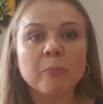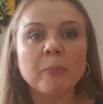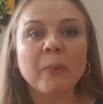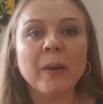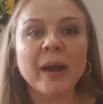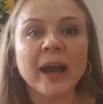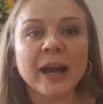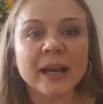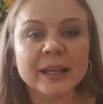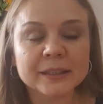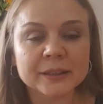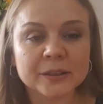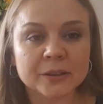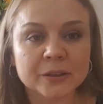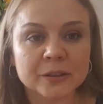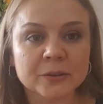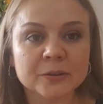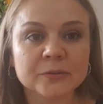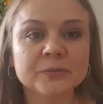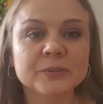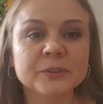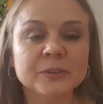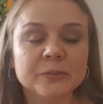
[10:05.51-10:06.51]

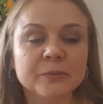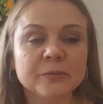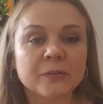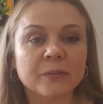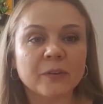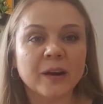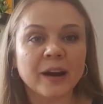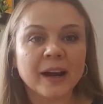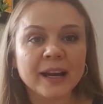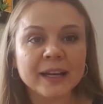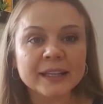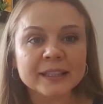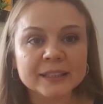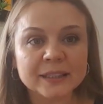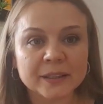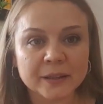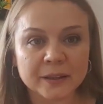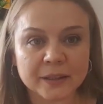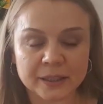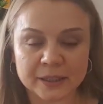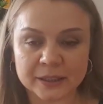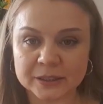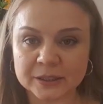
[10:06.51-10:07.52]
pattern of
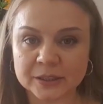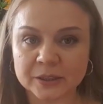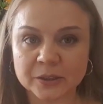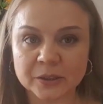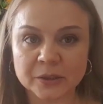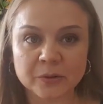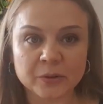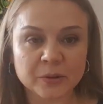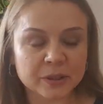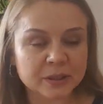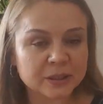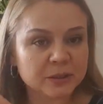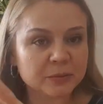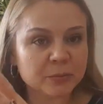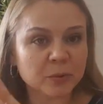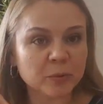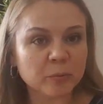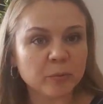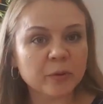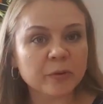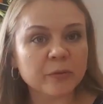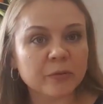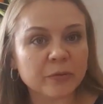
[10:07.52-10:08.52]
dividing things you know this
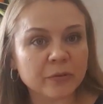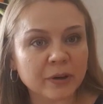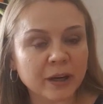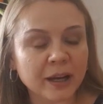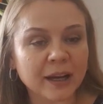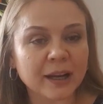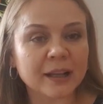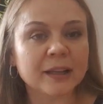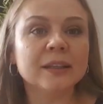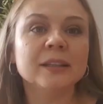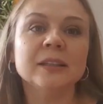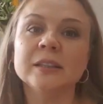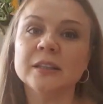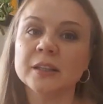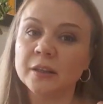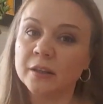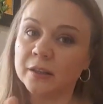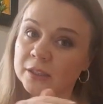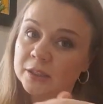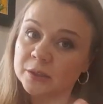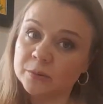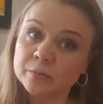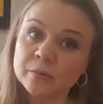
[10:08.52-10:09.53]
woman for reality
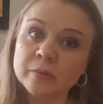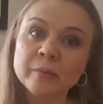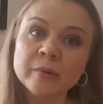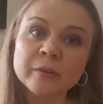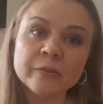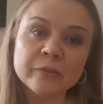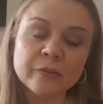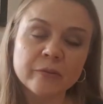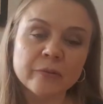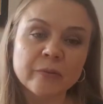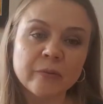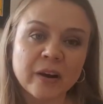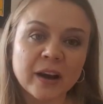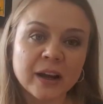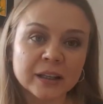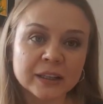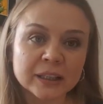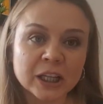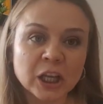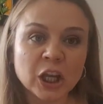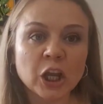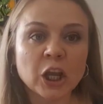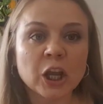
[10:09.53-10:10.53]
this woman for
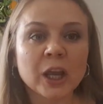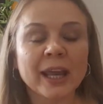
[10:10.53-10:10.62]
fun